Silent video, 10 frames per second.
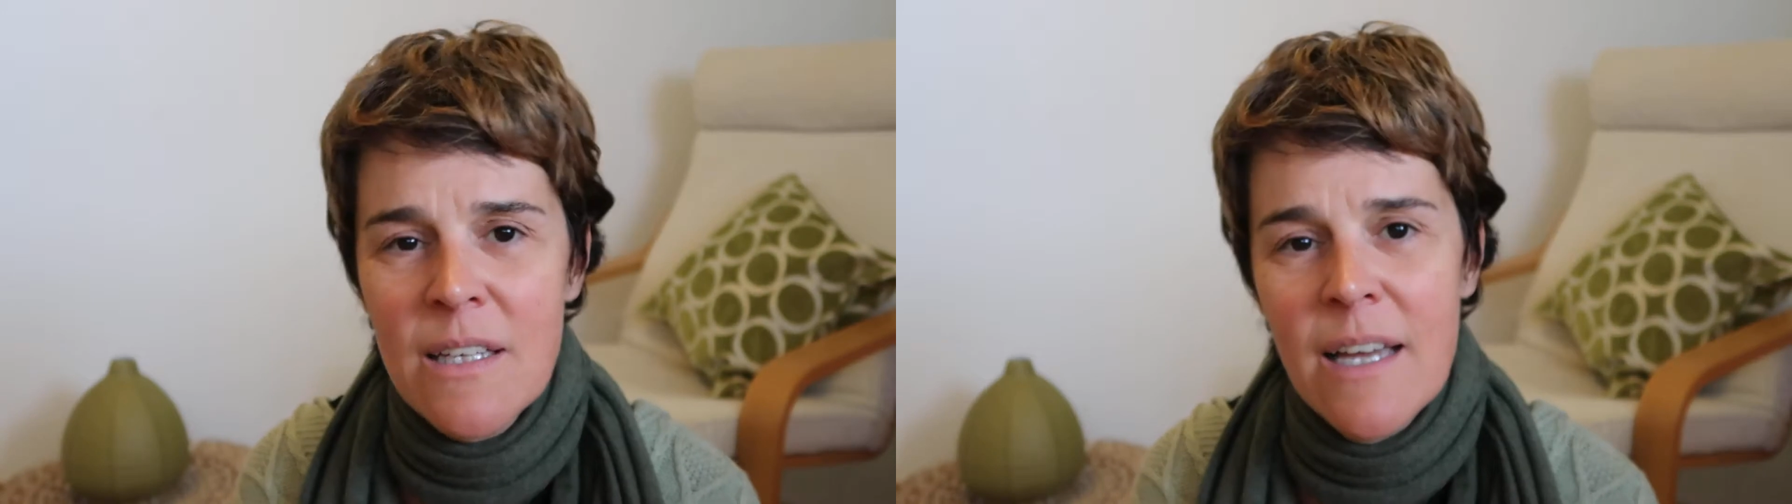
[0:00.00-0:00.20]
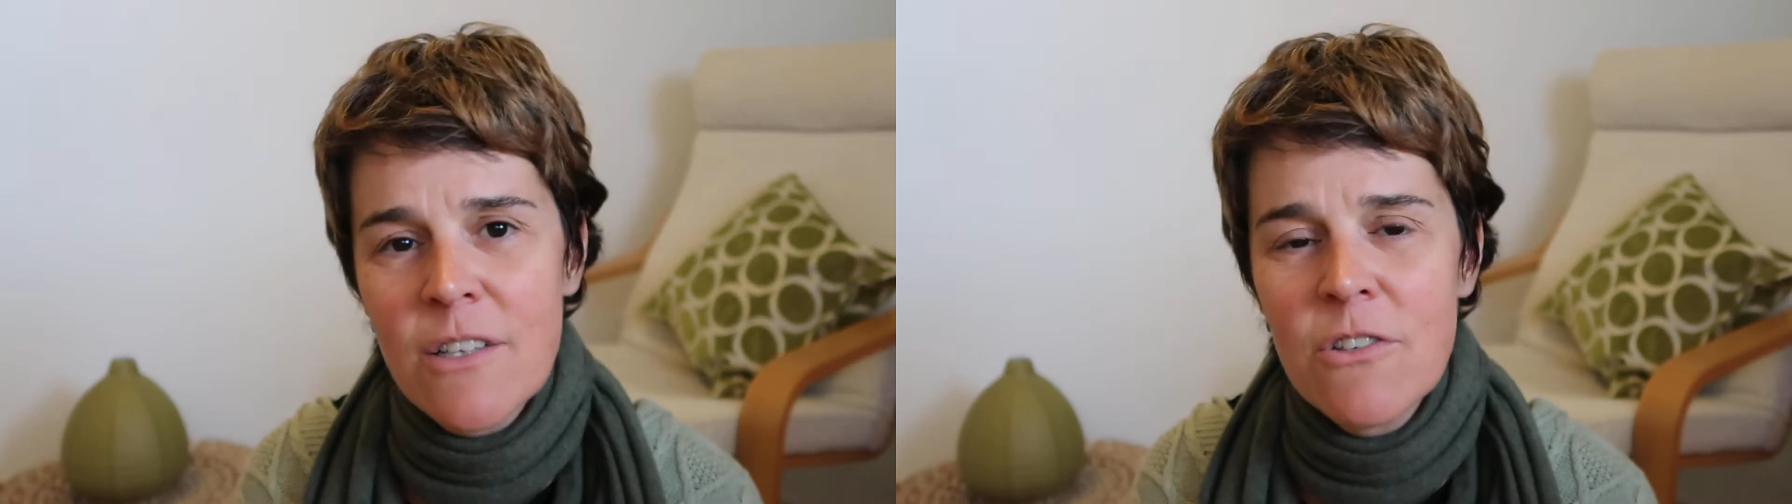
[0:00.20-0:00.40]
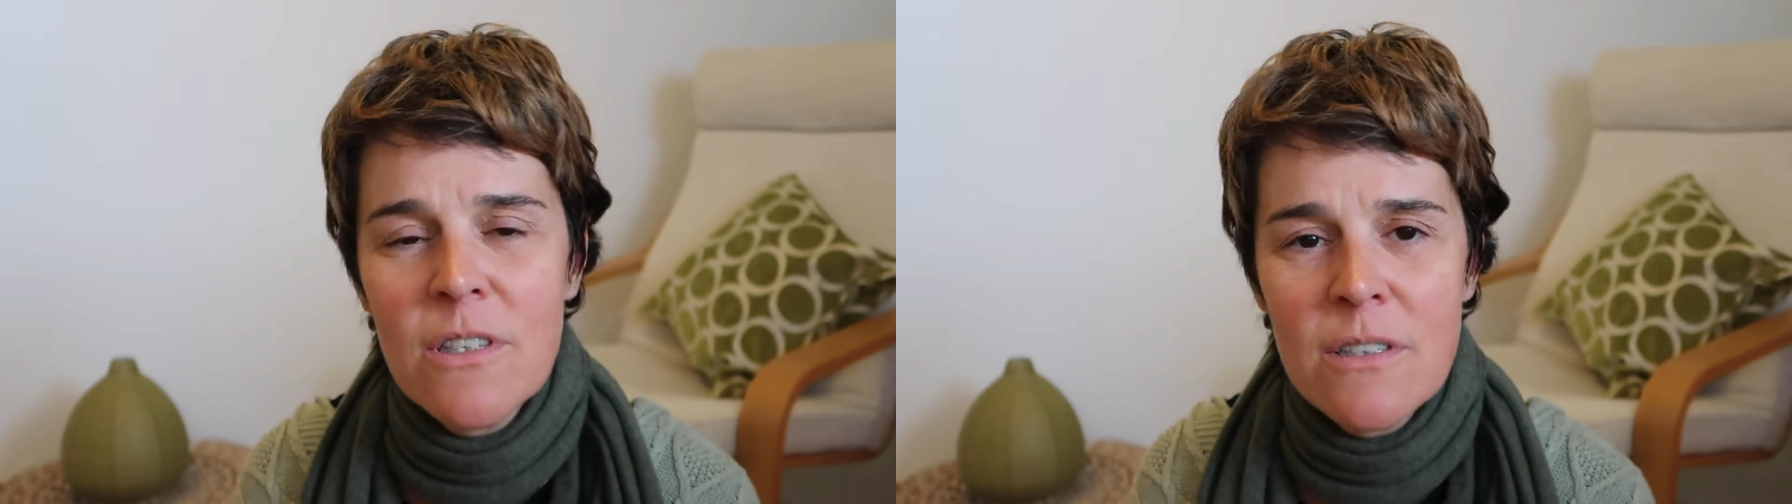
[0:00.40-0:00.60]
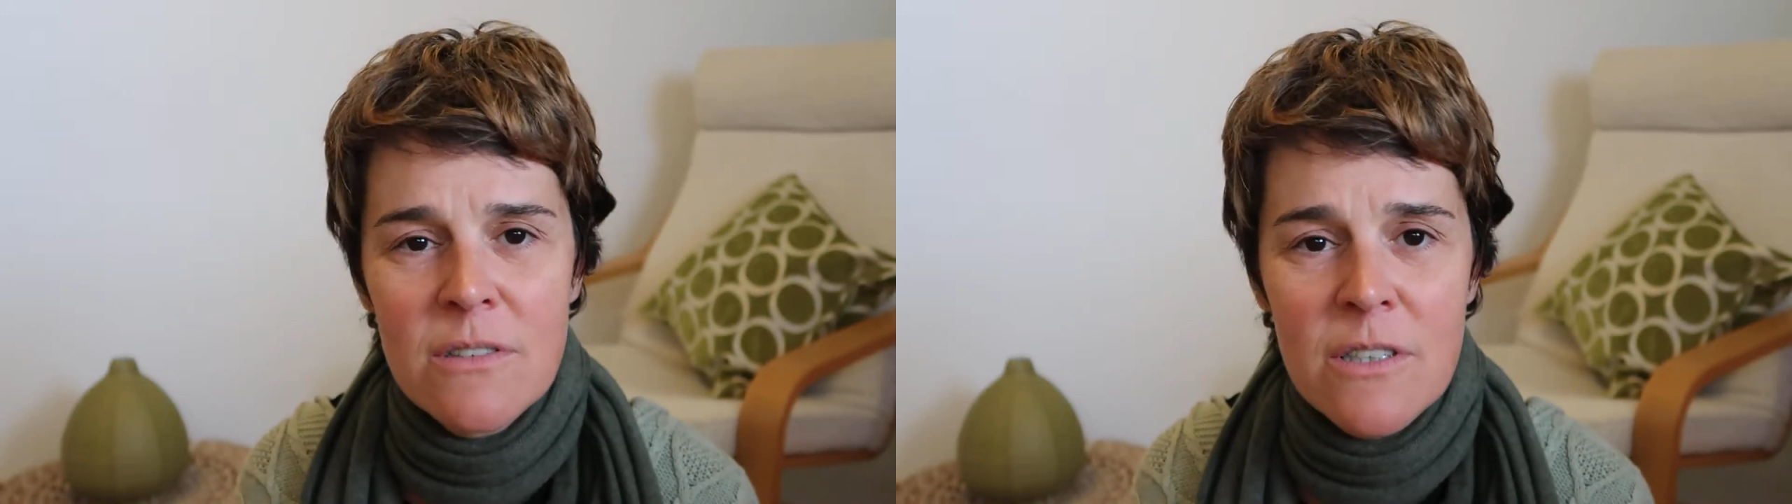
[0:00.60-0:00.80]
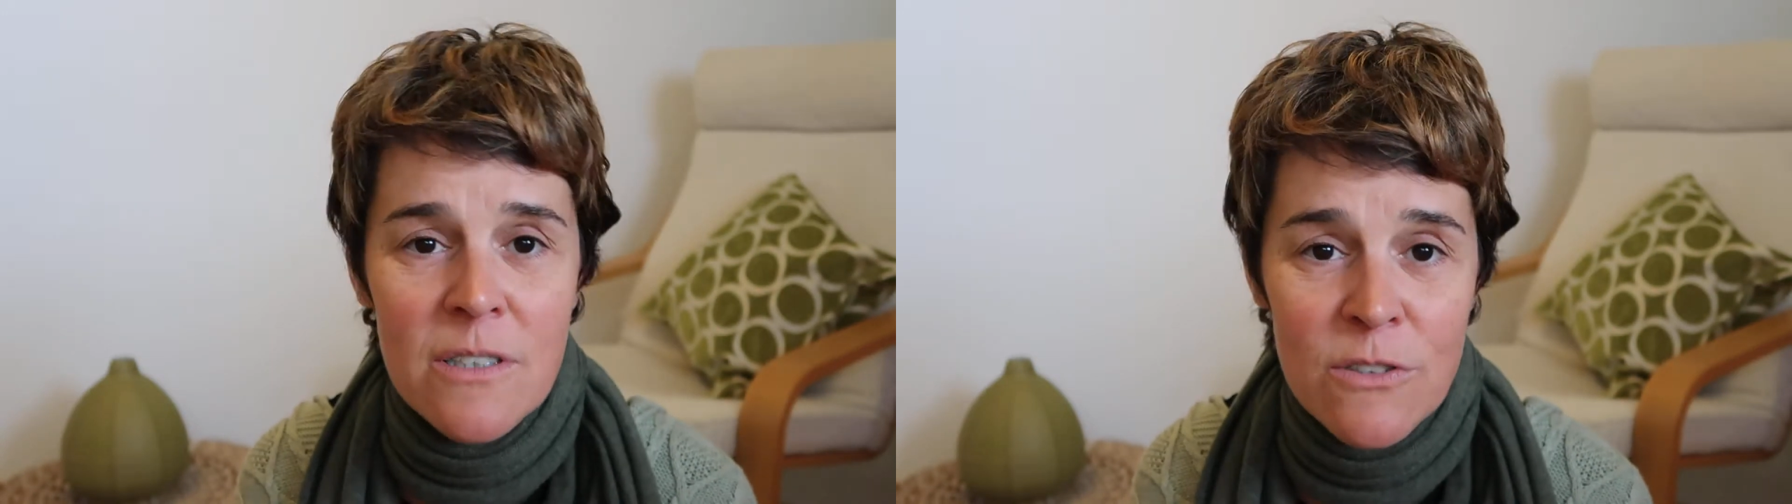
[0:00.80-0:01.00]
it actually
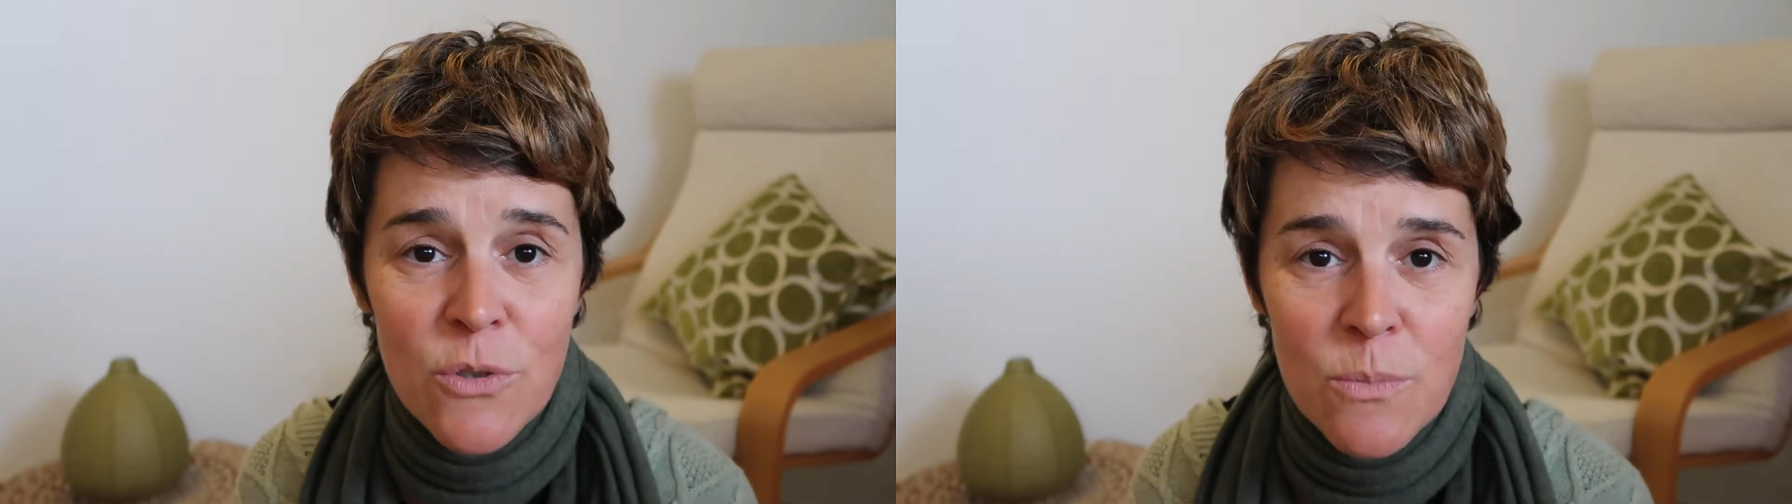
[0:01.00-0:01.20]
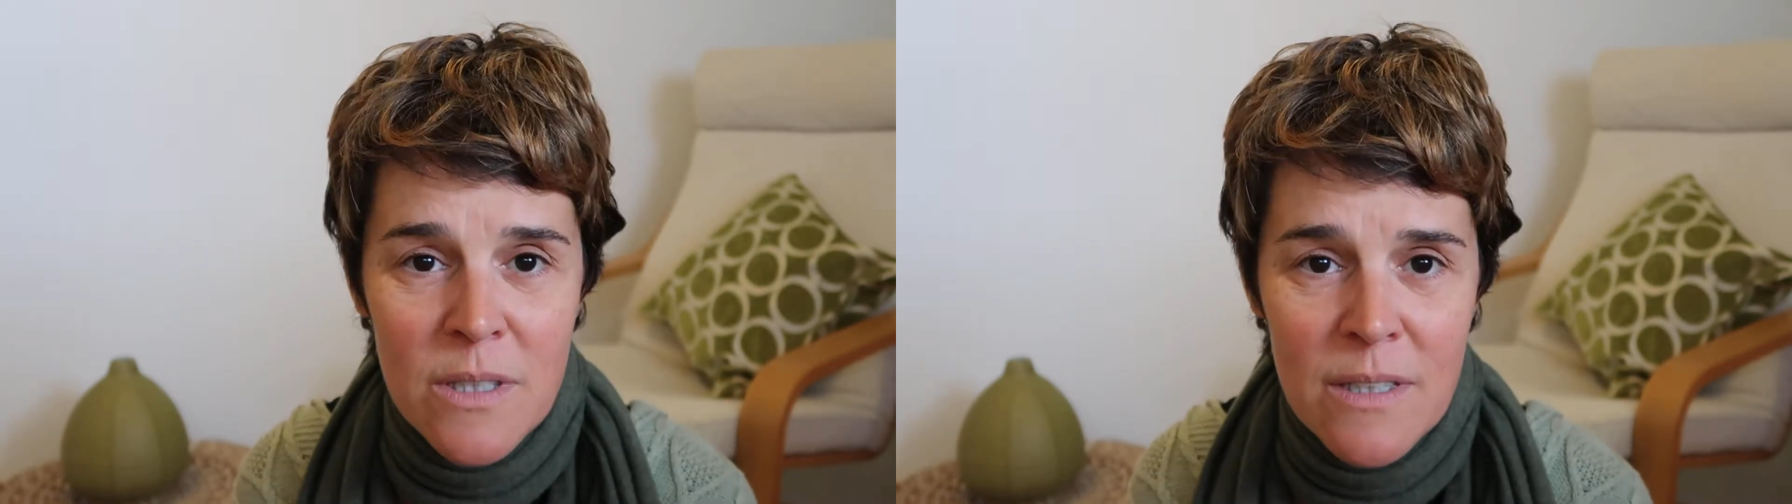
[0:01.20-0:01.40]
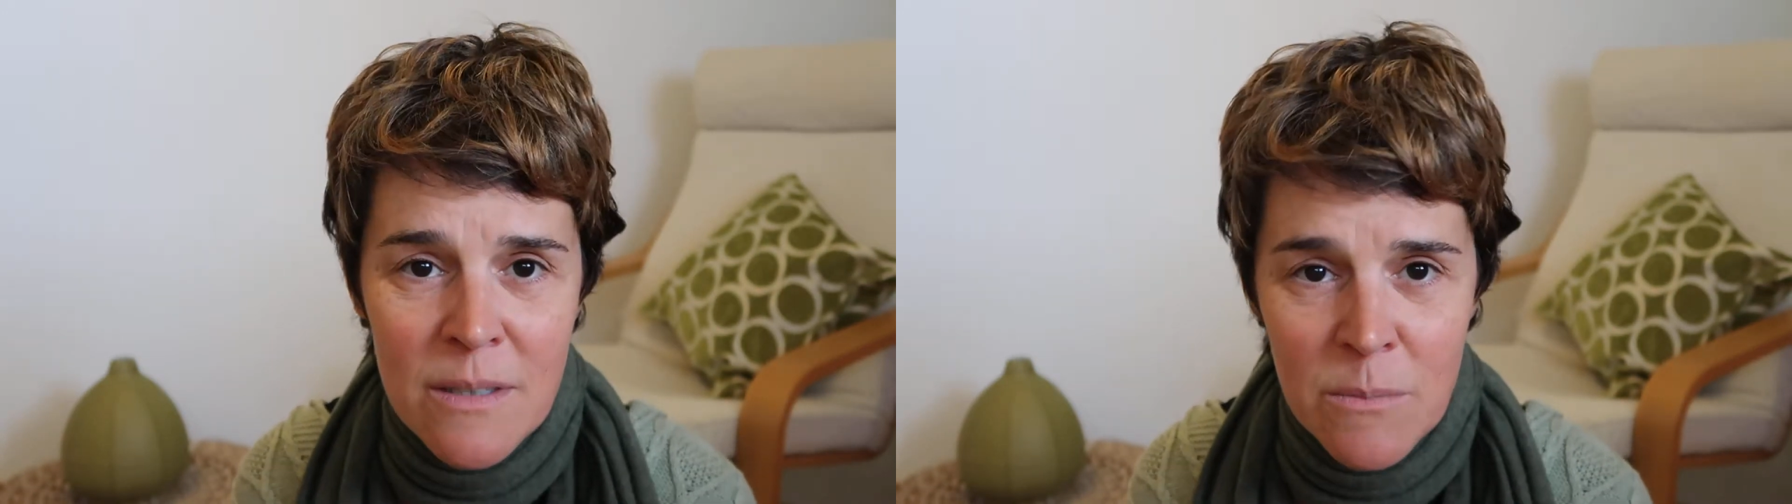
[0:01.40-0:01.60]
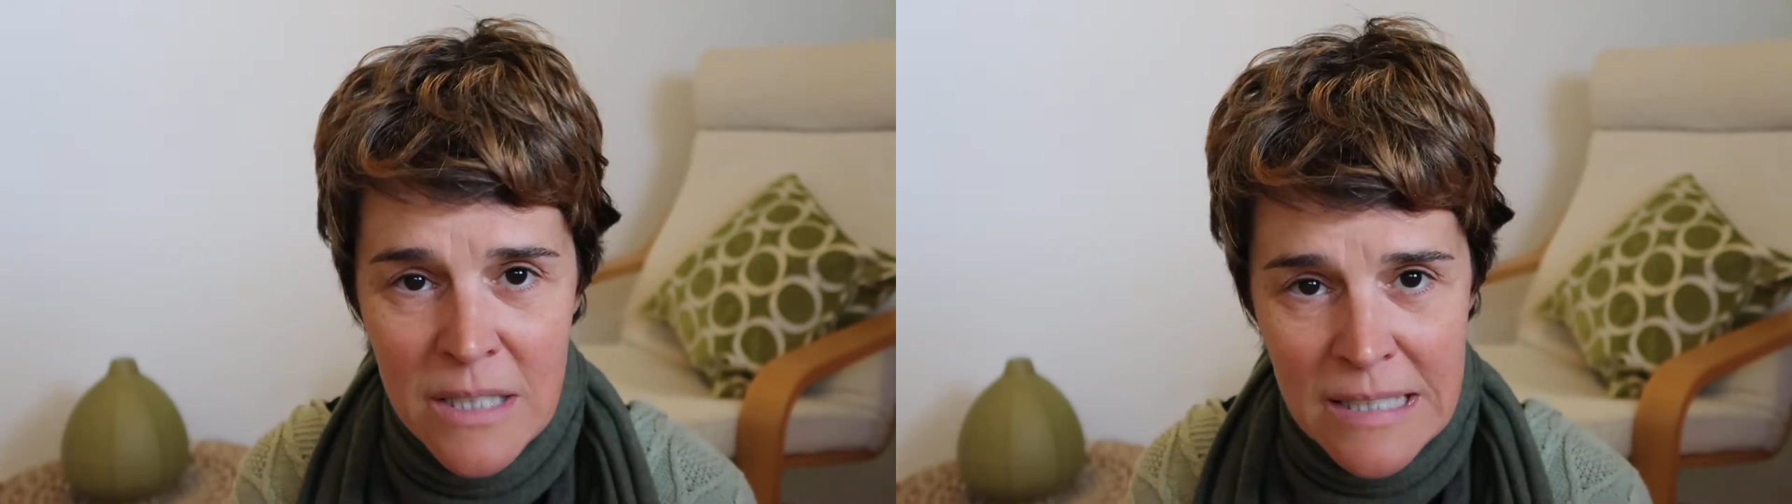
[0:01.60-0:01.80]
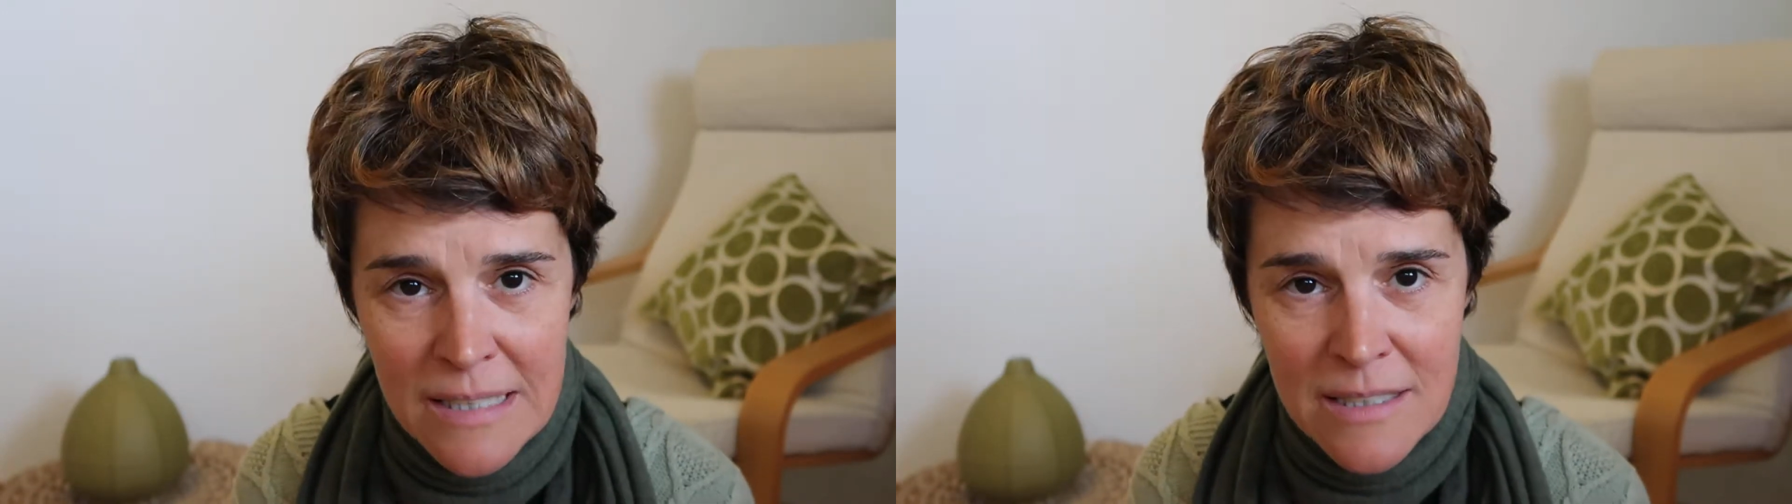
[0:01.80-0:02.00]
turned to be in
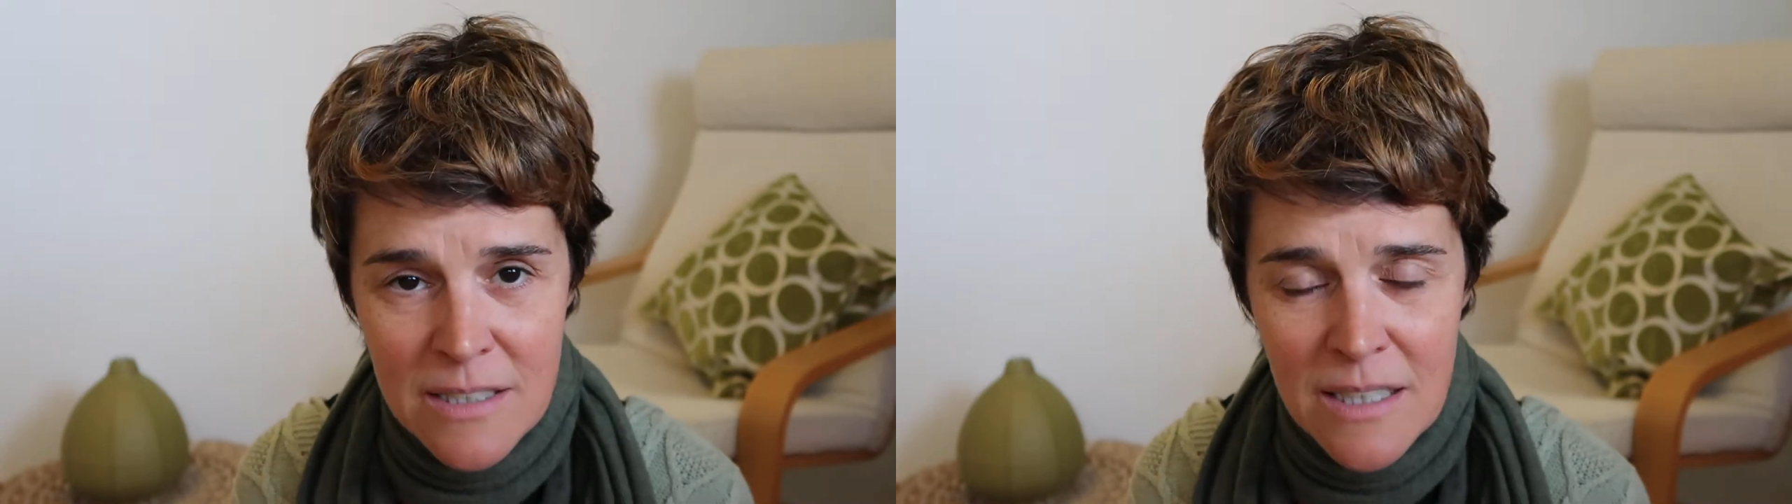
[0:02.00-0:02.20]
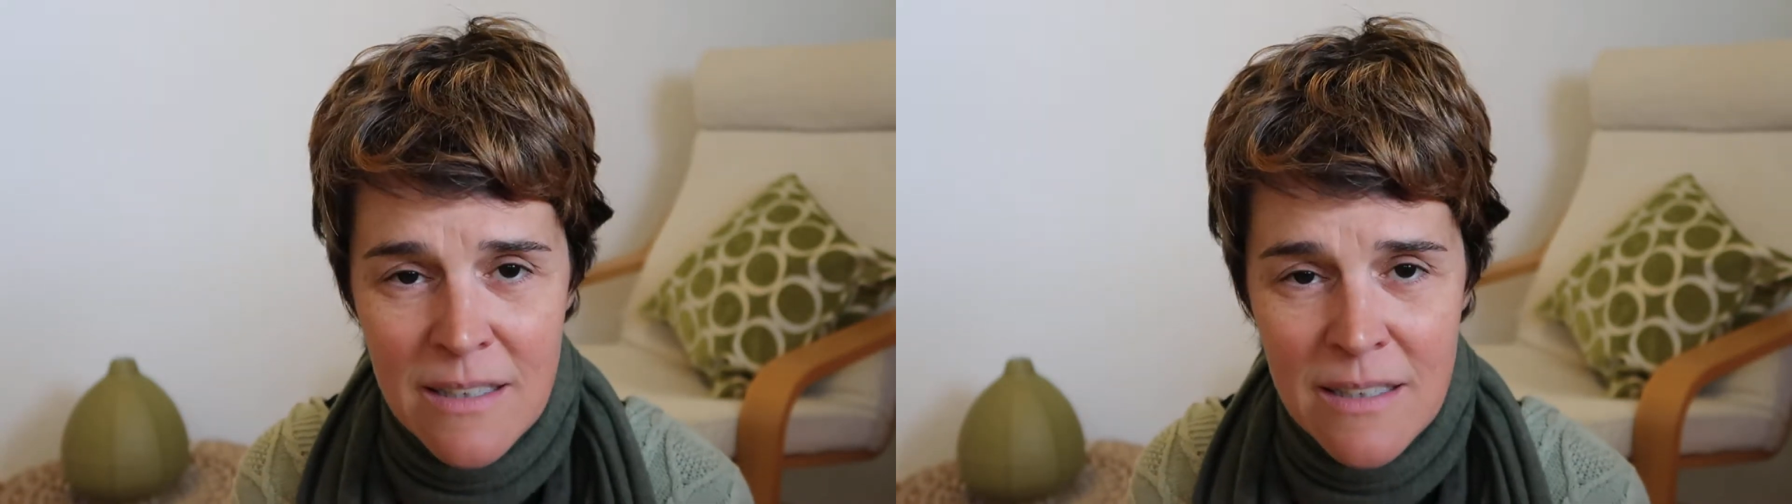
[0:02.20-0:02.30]
my head,